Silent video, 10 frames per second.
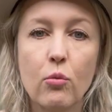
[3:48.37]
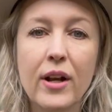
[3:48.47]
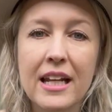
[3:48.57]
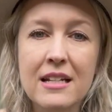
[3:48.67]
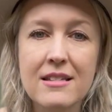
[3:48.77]

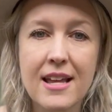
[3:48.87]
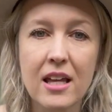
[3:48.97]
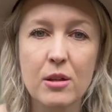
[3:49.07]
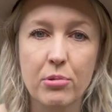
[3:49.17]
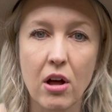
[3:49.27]
What I didn't say
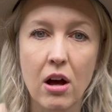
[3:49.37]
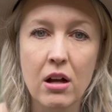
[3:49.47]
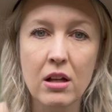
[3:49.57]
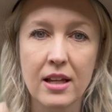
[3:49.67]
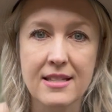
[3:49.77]
in the
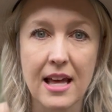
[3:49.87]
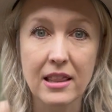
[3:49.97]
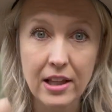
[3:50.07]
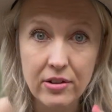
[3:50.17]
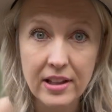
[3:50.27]
blog is that
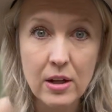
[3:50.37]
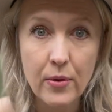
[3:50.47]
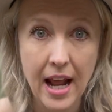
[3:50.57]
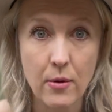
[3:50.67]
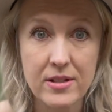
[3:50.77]
literally
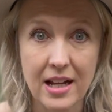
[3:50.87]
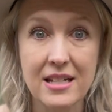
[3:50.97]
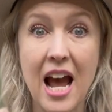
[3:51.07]
when I was like